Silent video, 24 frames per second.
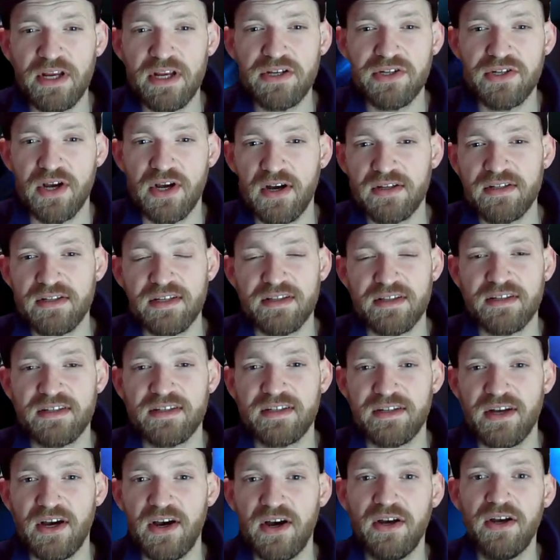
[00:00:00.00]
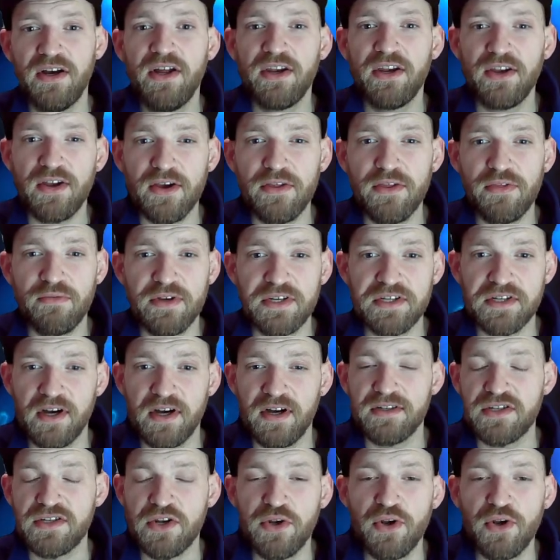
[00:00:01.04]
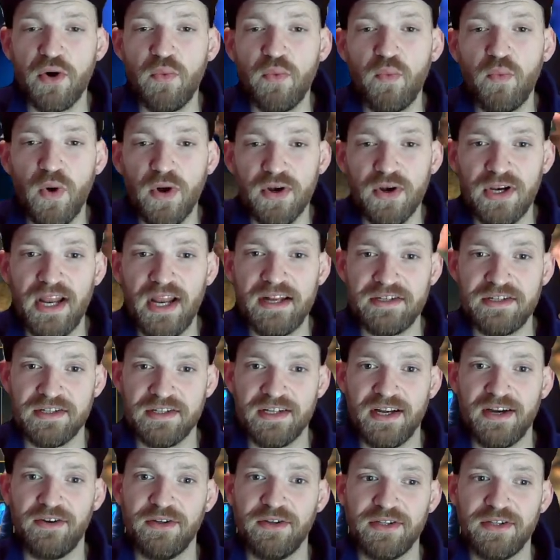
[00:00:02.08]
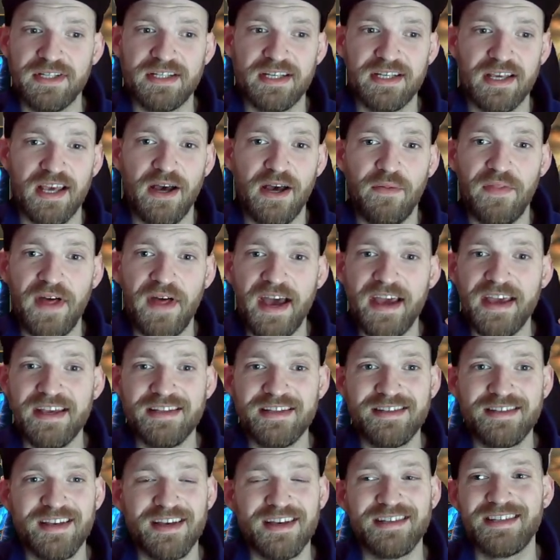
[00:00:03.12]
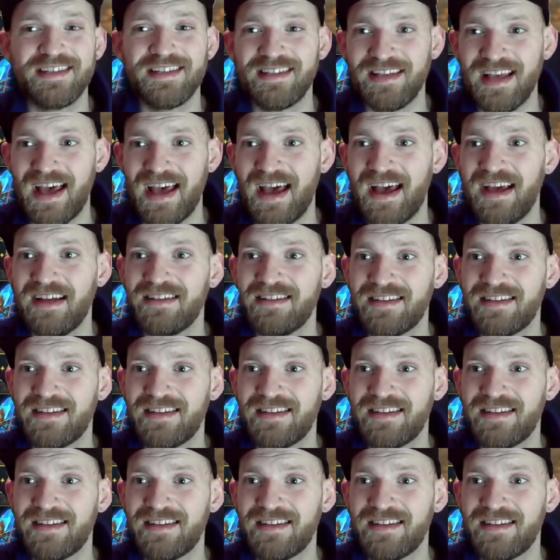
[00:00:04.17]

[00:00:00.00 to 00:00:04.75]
shards at the start. 93 shards, not one legendary on this account. That is a sad,